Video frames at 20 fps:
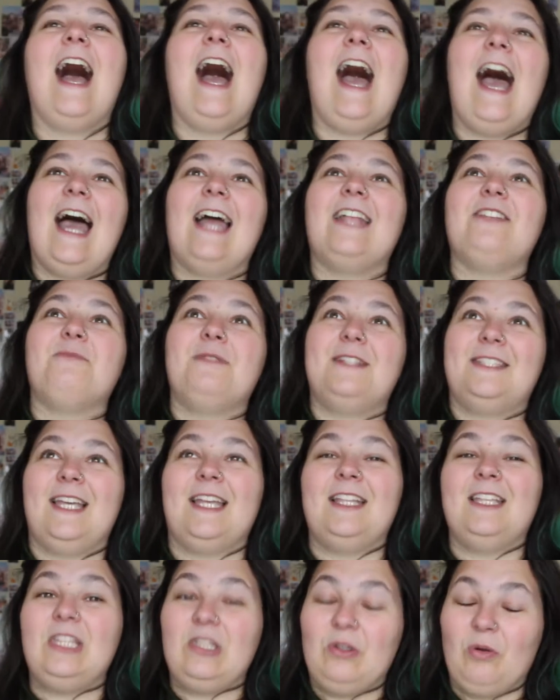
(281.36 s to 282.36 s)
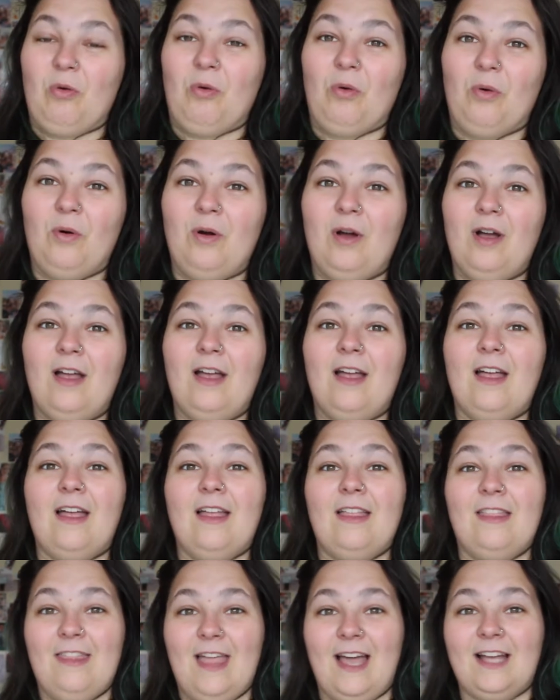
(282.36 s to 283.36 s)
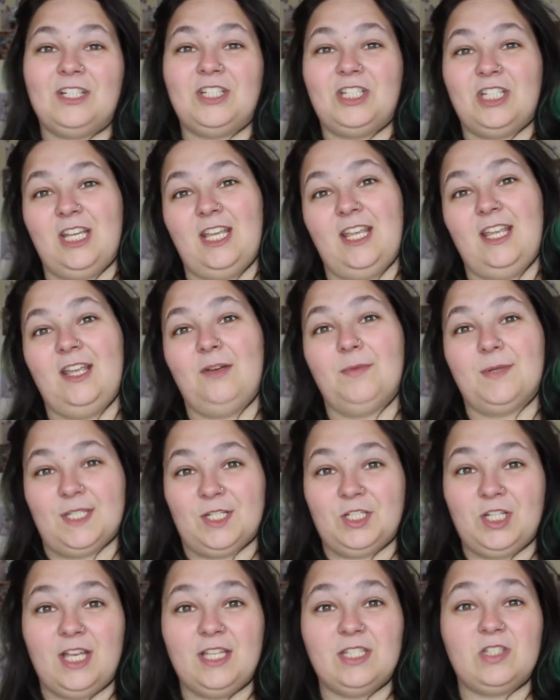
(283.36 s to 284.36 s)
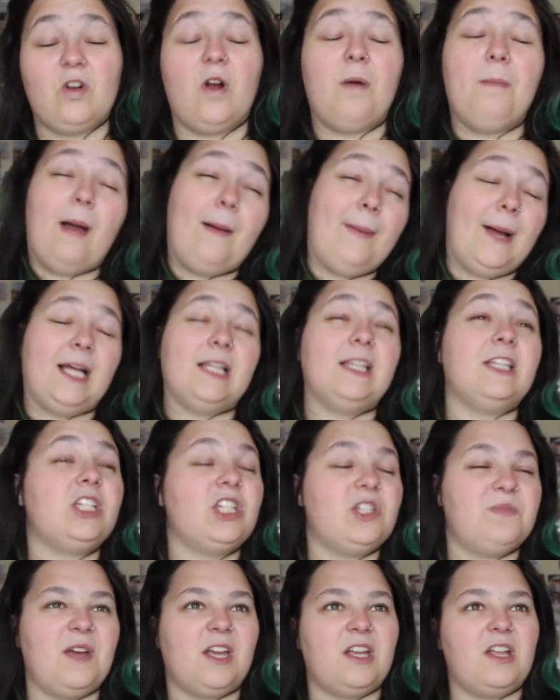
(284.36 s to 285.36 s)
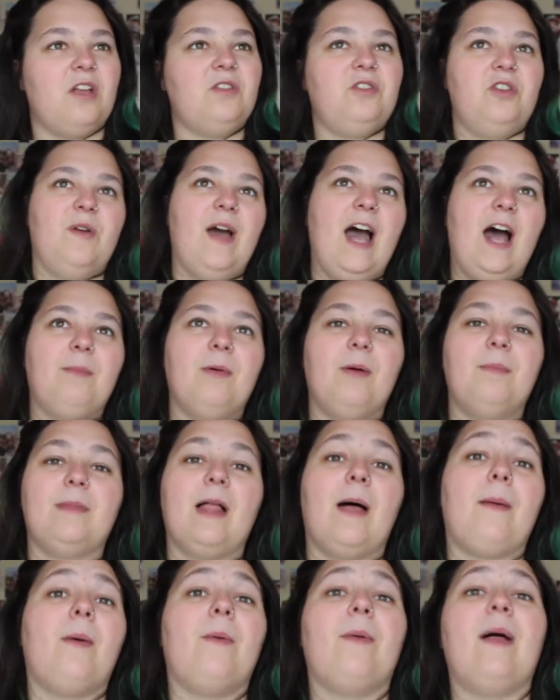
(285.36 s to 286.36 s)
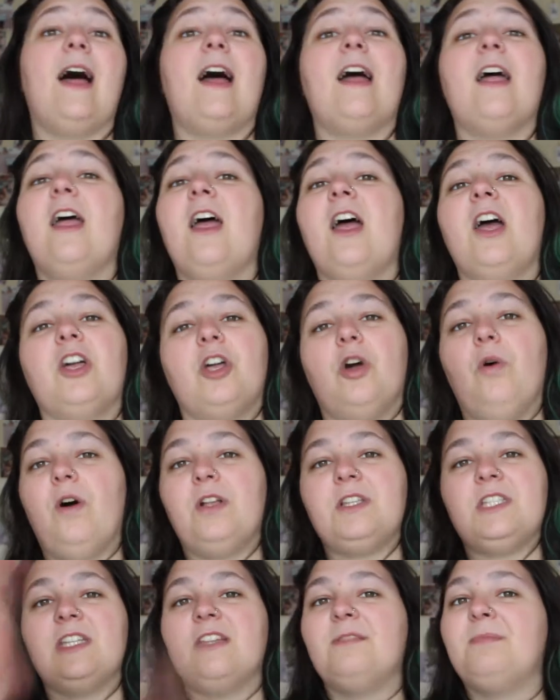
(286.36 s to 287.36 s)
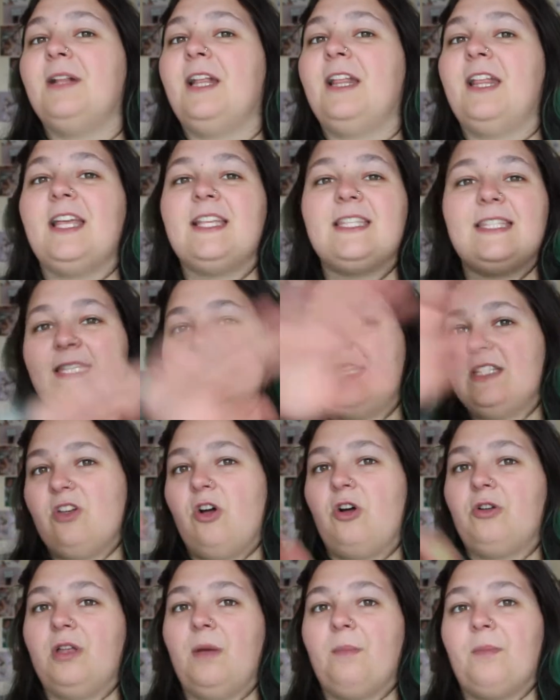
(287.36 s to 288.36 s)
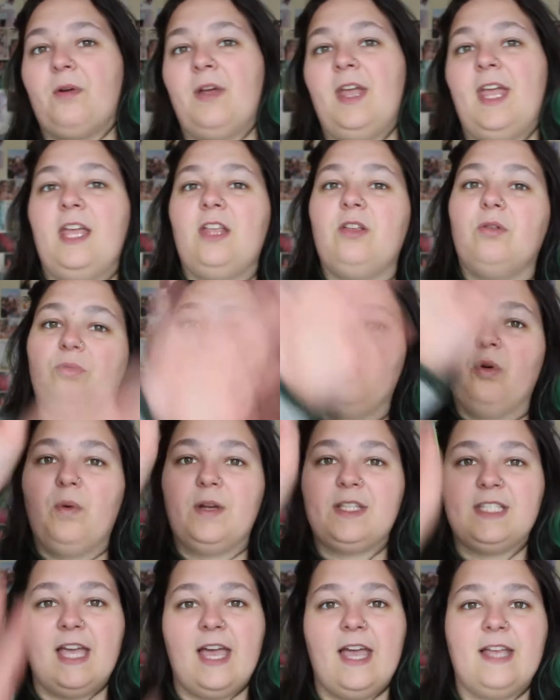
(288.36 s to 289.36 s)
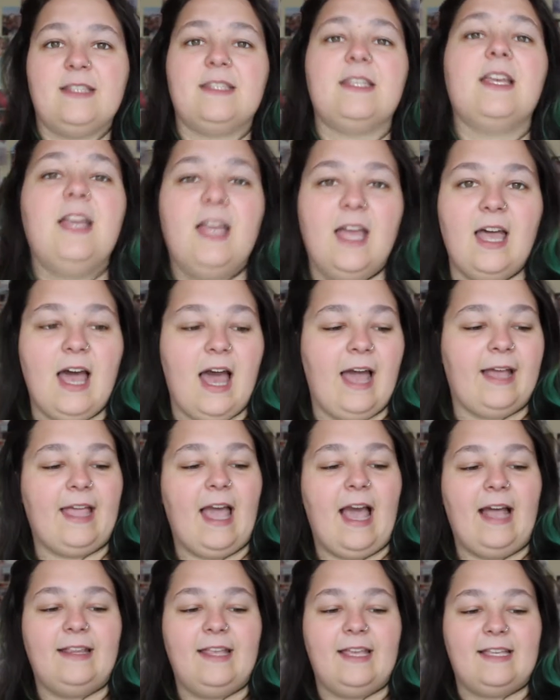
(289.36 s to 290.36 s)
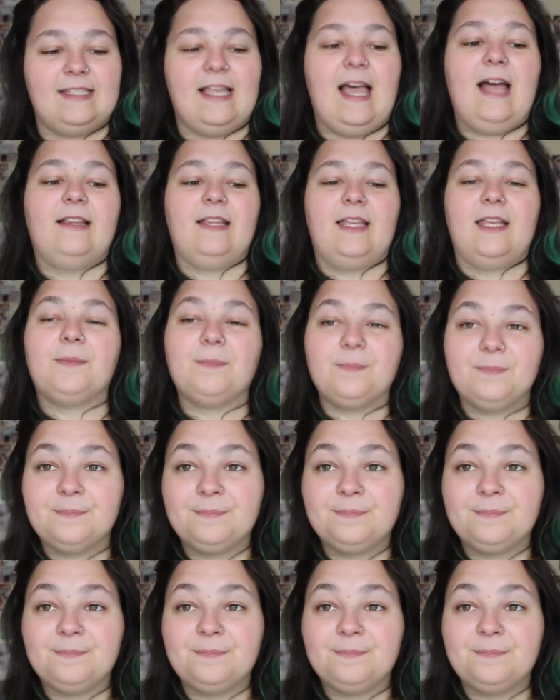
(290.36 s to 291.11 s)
and we didn't know that she was a shitstorm, but apparently she's bringing out a new album, blah blah blah. Go onto the playlist, see song number eight, you'll know what it is. I can't exactly